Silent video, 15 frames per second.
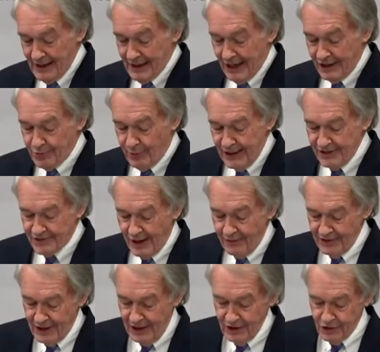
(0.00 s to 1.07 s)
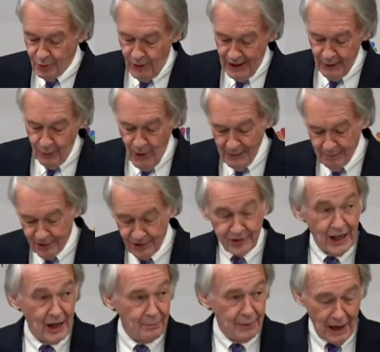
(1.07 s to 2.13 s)
In 2017,
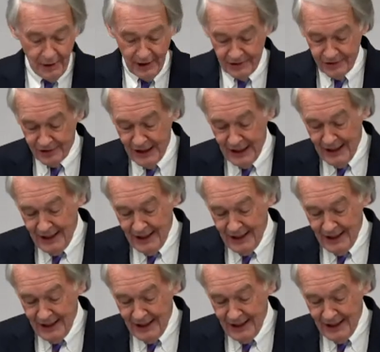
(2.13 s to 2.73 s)
21% of parents